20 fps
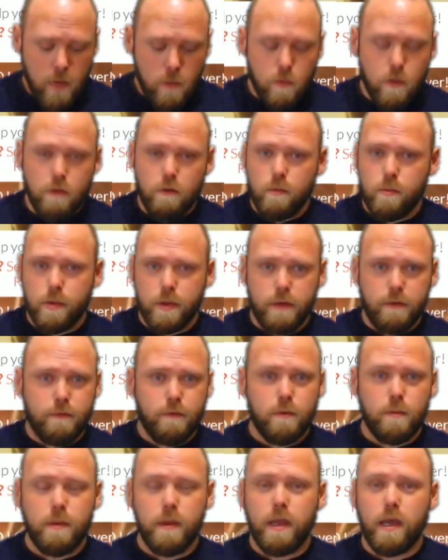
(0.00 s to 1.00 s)
whether it be
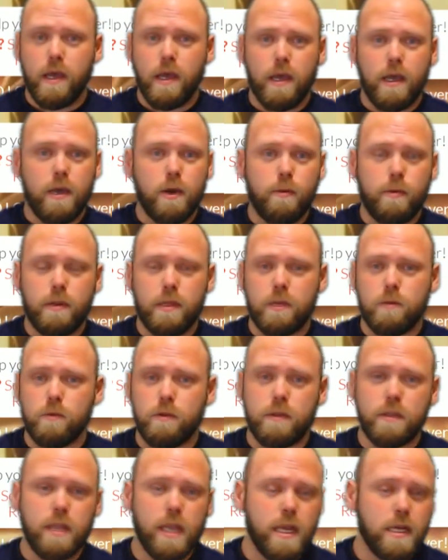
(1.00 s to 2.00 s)
from uh, helping them
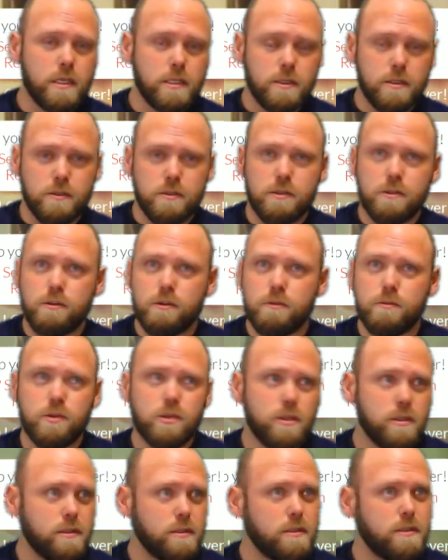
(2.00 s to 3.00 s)
with tags and
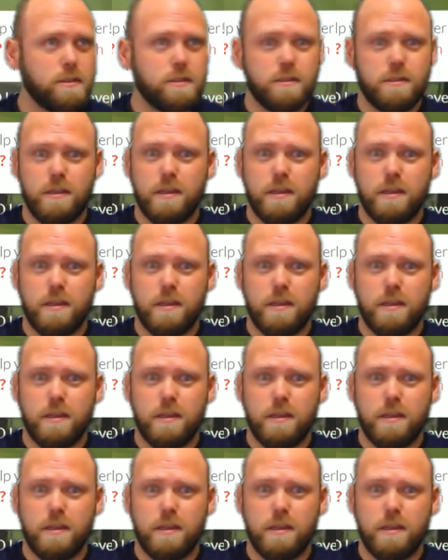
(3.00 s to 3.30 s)
descriptions.